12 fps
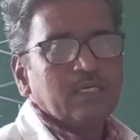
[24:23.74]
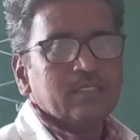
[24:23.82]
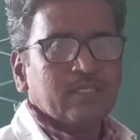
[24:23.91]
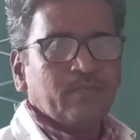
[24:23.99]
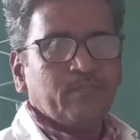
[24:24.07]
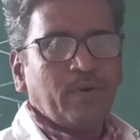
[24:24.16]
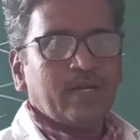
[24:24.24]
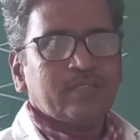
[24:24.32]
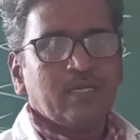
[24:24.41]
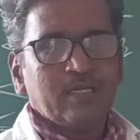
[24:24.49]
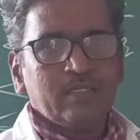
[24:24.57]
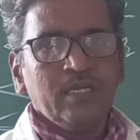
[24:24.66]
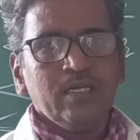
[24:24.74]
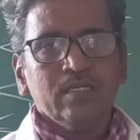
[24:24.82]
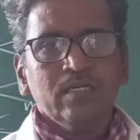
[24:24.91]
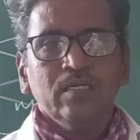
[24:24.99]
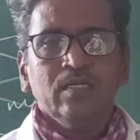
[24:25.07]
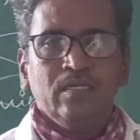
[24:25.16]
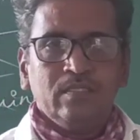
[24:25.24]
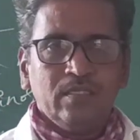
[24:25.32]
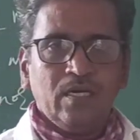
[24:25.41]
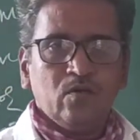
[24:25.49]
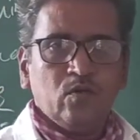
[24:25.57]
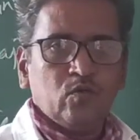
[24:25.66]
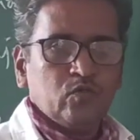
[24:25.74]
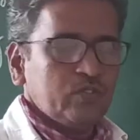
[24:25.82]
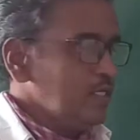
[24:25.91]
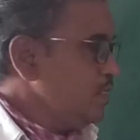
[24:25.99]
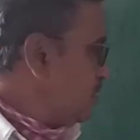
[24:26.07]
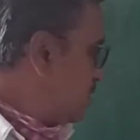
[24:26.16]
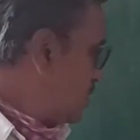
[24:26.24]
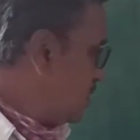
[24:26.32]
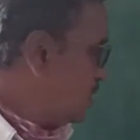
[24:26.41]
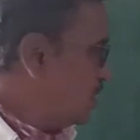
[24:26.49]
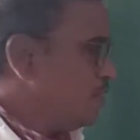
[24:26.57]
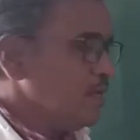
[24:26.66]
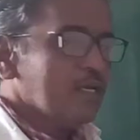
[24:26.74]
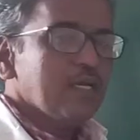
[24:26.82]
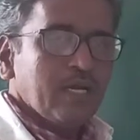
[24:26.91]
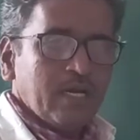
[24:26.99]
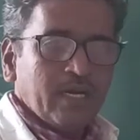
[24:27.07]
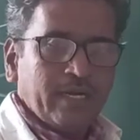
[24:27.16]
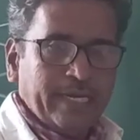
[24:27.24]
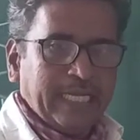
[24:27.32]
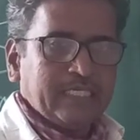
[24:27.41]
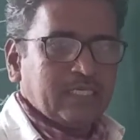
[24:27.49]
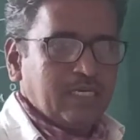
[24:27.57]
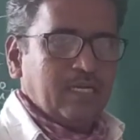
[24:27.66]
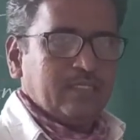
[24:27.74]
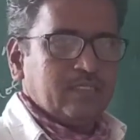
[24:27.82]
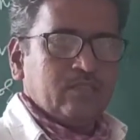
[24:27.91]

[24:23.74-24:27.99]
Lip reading: some parts are there that are to see in your next.